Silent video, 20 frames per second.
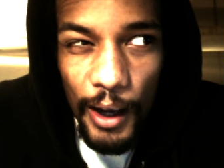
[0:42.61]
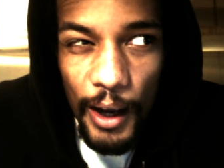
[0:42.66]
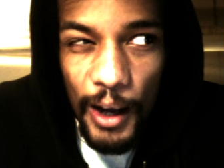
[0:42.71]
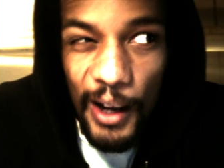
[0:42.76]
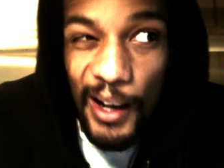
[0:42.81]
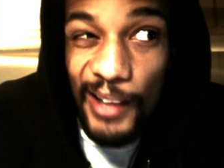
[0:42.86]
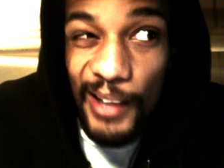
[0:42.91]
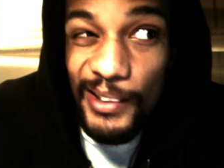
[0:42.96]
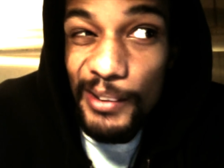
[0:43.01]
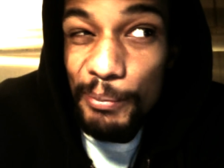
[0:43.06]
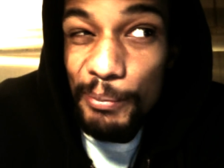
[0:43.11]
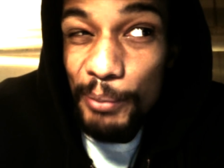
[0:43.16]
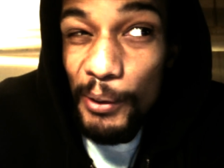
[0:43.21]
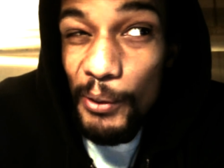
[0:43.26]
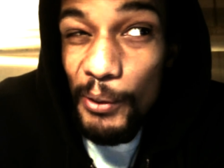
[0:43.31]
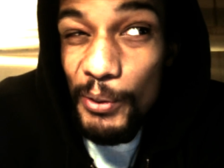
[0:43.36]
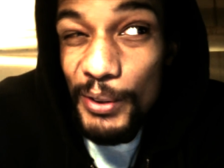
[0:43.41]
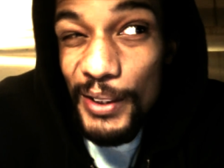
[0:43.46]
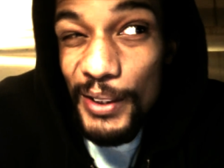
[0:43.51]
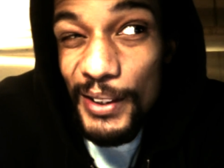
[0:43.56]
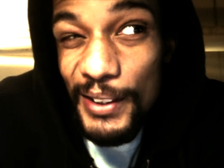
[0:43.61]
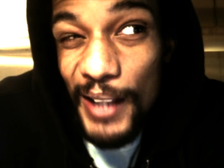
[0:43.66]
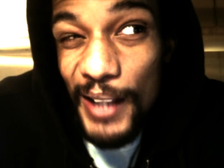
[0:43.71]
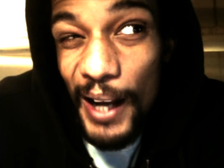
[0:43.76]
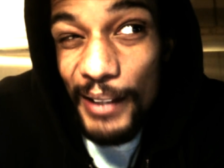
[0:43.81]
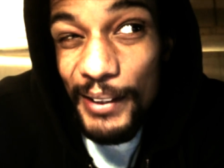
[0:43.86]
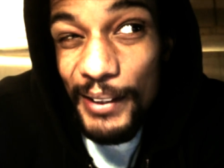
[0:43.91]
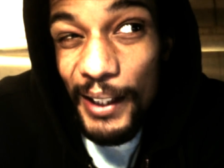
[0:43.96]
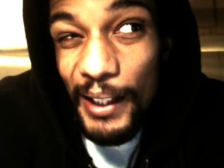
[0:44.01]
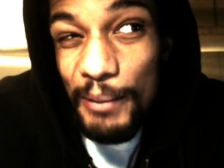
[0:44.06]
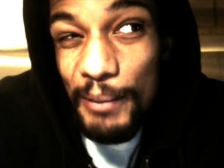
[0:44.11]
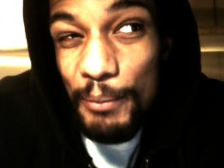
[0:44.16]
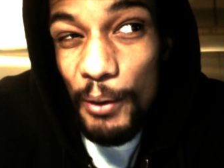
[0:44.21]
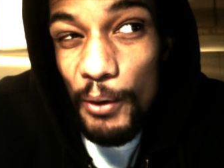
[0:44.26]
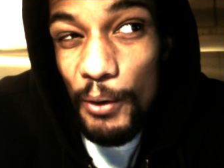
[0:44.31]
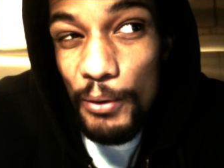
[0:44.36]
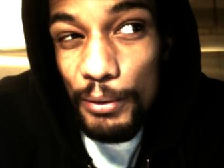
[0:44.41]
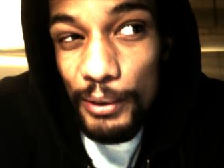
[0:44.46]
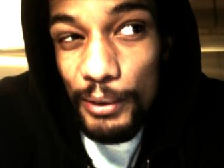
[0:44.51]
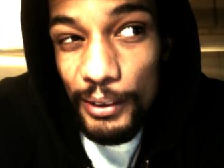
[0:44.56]
I suppose it's not game
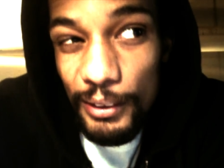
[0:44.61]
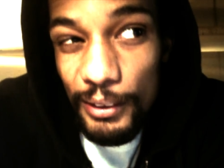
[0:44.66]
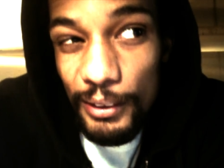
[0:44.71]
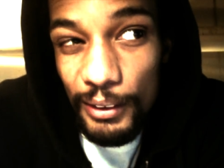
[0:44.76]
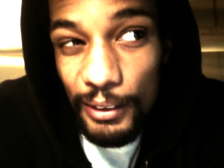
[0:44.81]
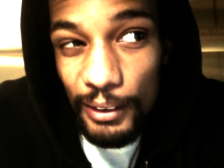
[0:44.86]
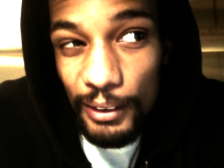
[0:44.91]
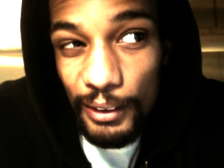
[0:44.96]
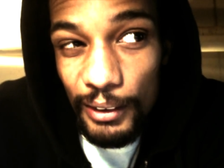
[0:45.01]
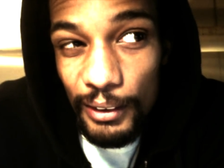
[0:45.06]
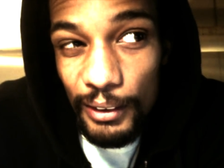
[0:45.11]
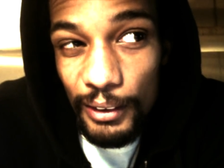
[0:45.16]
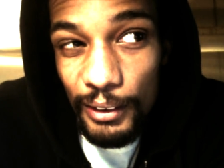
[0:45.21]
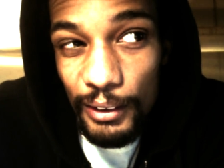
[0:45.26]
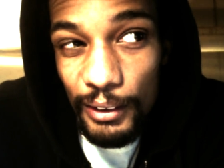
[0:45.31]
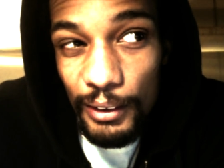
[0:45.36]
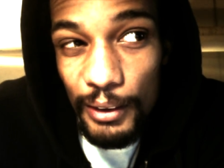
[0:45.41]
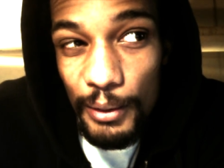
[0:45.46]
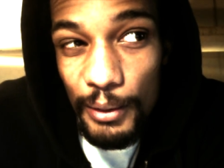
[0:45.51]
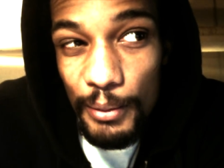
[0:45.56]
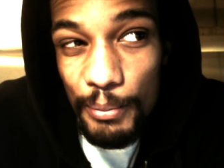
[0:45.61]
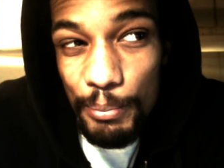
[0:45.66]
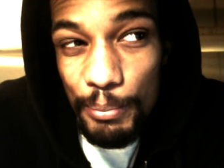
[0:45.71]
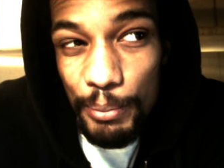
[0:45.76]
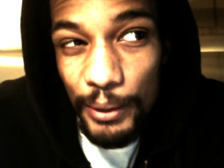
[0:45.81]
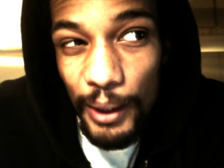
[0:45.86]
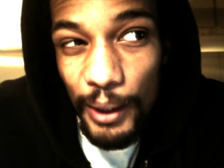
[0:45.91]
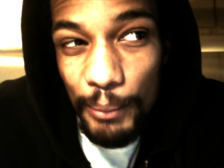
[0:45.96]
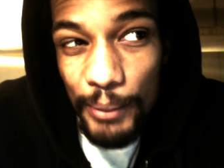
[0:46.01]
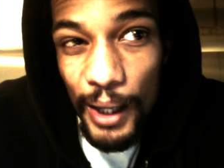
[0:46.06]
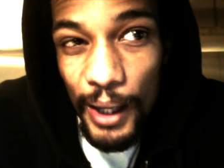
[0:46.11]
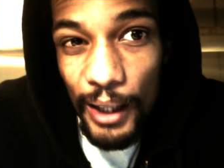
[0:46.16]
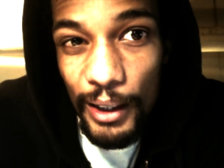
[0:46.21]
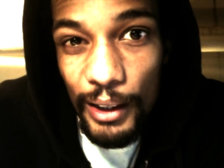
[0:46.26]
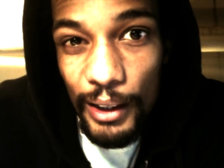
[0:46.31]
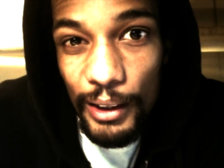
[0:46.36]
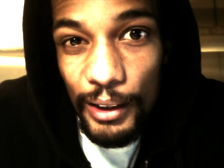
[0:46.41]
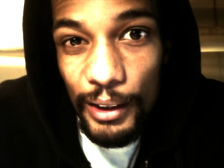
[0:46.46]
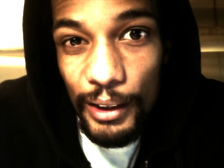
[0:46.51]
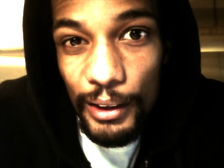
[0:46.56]
over. But I'm not
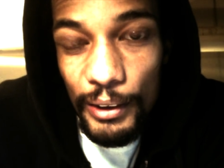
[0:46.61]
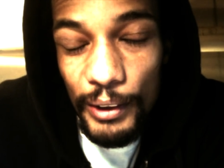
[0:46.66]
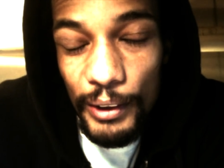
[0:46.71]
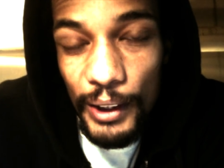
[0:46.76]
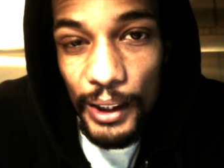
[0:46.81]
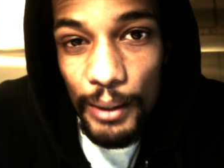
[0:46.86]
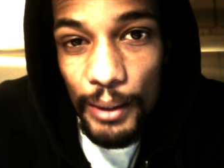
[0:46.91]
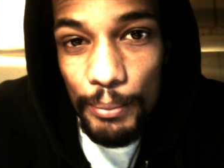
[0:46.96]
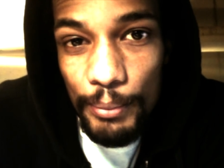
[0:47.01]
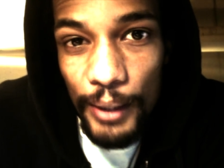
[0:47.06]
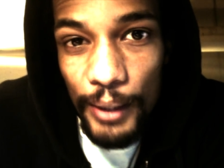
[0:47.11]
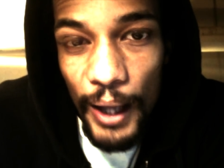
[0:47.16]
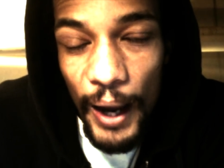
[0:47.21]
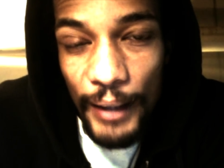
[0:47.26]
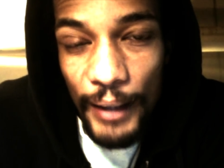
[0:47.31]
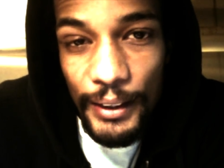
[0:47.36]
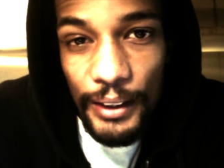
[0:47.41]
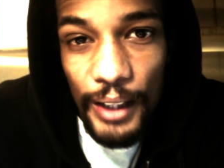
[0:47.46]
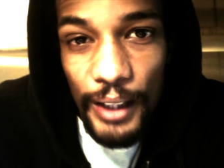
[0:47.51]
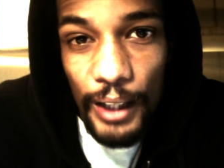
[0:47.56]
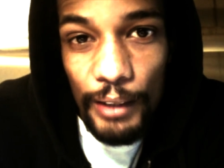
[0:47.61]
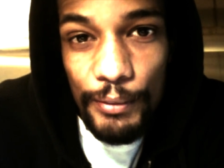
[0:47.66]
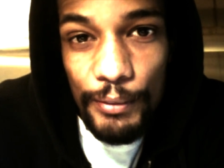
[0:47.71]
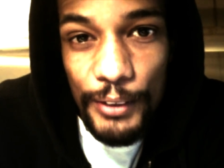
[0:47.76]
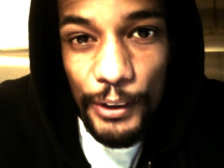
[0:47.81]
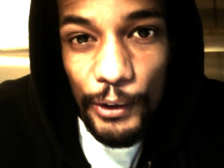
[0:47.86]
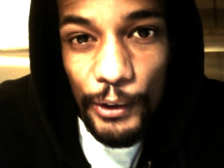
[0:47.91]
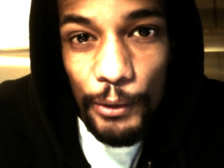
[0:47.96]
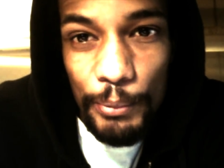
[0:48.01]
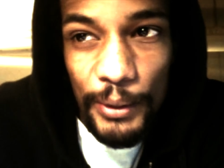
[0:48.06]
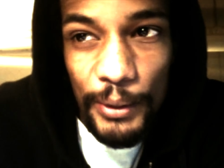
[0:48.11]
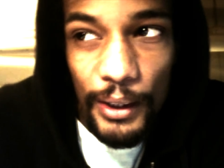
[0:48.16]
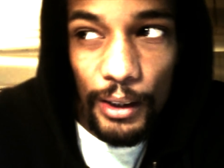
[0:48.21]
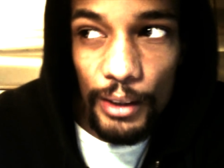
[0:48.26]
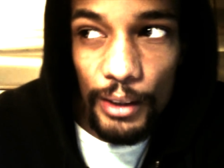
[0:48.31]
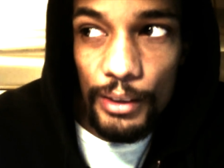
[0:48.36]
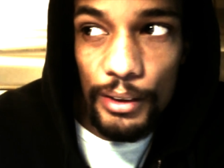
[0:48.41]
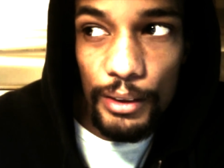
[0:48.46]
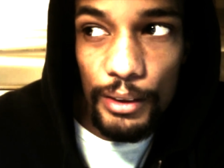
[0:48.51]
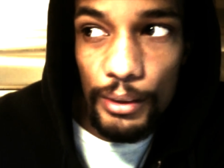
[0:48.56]
gonna keep acting out of turn
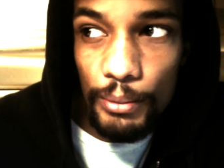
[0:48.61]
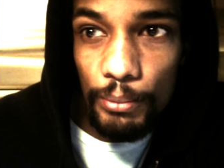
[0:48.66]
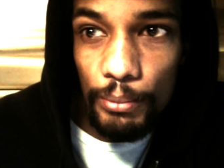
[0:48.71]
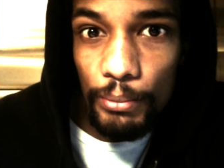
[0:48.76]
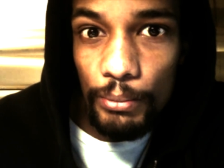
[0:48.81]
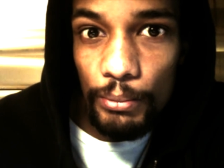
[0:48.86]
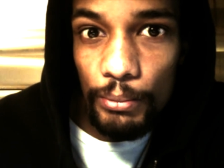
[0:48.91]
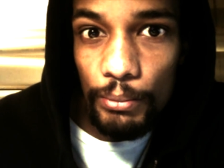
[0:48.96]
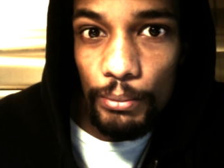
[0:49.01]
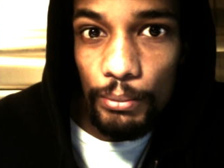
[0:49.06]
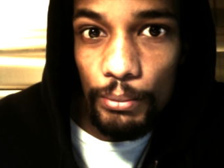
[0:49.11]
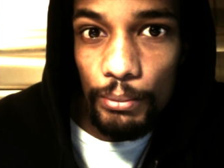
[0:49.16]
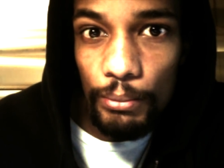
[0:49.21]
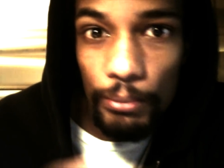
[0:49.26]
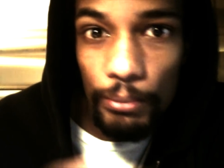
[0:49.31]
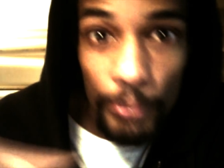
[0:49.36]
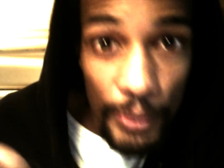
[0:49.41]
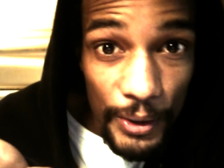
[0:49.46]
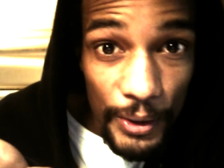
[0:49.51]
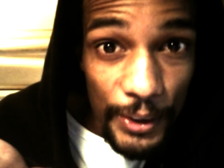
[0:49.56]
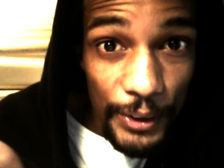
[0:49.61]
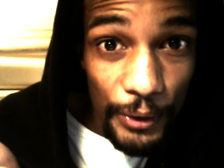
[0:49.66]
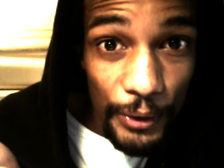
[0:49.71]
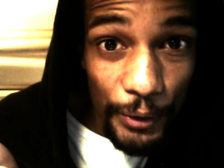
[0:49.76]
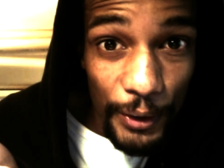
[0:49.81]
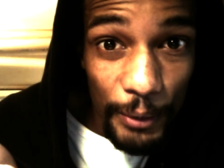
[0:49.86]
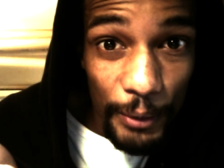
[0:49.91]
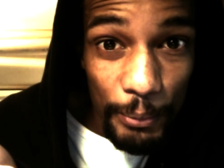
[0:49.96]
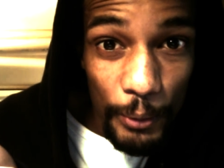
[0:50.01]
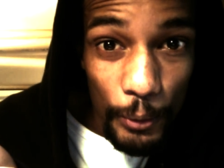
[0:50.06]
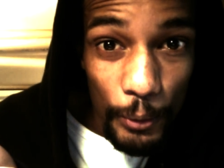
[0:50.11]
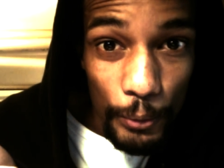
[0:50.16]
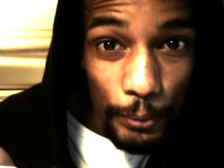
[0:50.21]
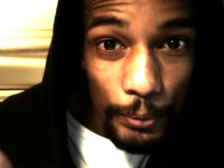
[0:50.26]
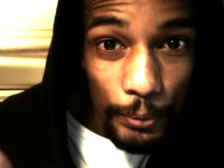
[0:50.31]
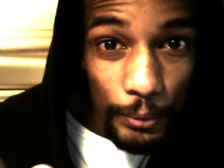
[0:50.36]
because still your move.